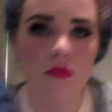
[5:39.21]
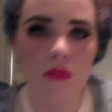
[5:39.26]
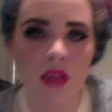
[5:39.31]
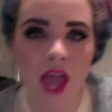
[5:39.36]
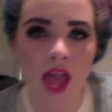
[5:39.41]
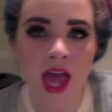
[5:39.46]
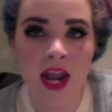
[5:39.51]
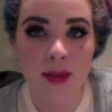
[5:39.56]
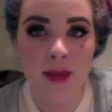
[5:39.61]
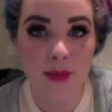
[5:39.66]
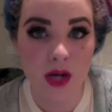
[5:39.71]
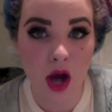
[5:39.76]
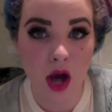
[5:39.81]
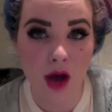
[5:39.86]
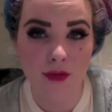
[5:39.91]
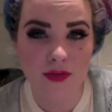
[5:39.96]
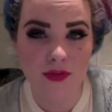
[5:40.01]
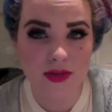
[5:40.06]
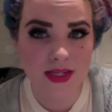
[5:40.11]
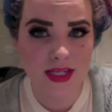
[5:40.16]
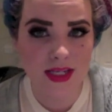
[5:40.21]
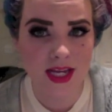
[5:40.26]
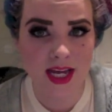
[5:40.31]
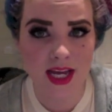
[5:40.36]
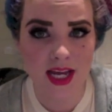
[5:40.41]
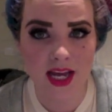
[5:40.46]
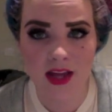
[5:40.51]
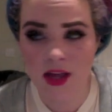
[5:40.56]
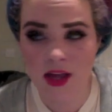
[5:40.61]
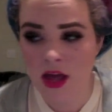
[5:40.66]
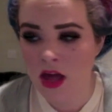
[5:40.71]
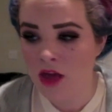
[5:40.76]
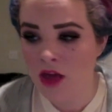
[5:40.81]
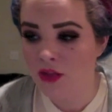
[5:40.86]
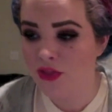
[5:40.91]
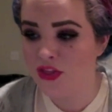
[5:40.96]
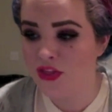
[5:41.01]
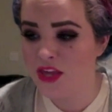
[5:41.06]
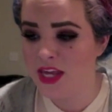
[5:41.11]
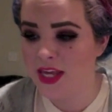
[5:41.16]
And I mean, obviously,
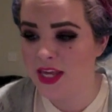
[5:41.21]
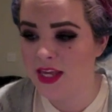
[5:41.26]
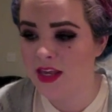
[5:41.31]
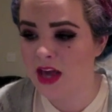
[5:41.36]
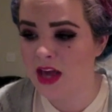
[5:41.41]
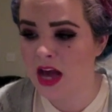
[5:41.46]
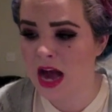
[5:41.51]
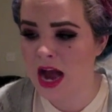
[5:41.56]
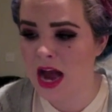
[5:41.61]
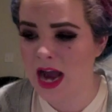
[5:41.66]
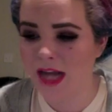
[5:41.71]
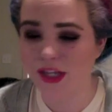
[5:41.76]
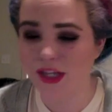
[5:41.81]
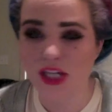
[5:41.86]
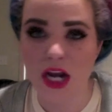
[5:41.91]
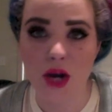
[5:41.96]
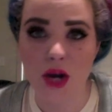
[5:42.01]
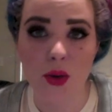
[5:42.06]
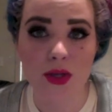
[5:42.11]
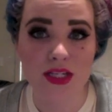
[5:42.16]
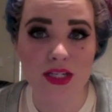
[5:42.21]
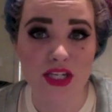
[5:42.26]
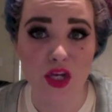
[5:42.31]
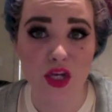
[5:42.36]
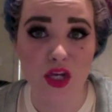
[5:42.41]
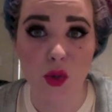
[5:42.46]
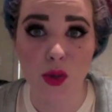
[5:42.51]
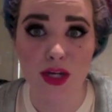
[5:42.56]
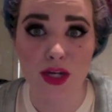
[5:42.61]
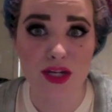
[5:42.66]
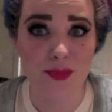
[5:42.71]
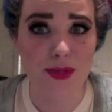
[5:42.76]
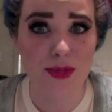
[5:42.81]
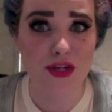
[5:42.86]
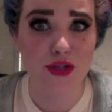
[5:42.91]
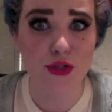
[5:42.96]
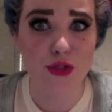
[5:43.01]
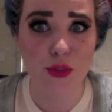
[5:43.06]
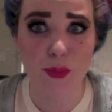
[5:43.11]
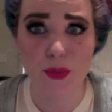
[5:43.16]
the eyeshadow isn't going to be
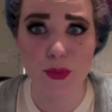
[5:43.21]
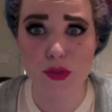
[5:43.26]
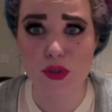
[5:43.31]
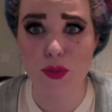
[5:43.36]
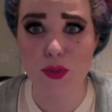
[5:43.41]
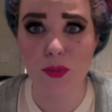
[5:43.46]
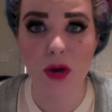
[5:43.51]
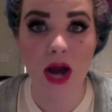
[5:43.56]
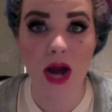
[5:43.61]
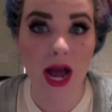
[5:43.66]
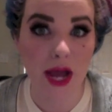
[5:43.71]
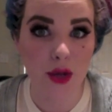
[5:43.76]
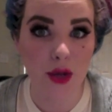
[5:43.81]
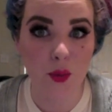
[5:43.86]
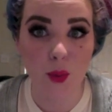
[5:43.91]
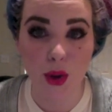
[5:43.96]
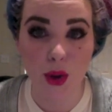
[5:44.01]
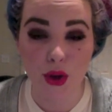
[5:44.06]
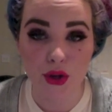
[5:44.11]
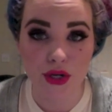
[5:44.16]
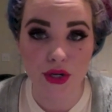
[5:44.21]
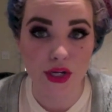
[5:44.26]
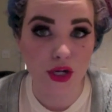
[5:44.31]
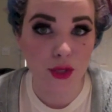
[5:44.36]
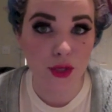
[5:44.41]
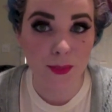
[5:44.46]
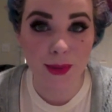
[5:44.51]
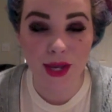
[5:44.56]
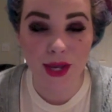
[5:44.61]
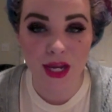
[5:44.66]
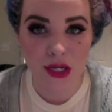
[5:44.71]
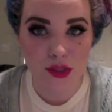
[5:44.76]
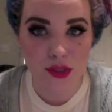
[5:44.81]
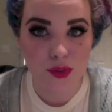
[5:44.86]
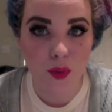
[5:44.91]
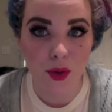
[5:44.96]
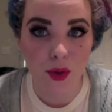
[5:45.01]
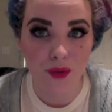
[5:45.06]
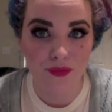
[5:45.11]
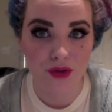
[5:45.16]
super, super high quality. You're paying
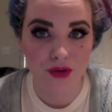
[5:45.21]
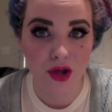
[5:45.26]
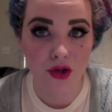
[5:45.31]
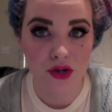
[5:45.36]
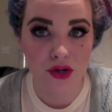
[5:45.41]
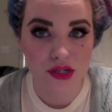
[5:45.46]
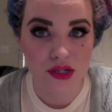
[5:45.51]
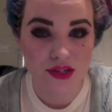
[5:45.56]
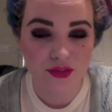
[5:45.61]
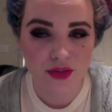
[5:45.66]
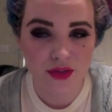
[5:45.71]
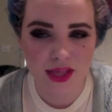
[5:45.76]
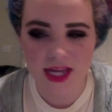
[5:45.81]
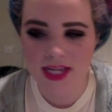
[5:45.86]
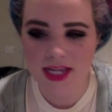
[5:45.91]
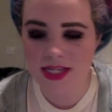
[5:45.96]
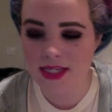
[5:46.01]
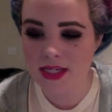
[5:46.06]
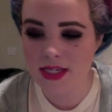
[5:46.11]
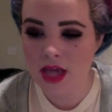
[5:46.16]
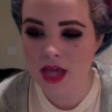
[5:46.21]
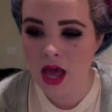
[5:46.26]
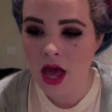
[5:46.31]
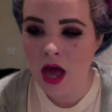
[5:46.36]
$12 for this.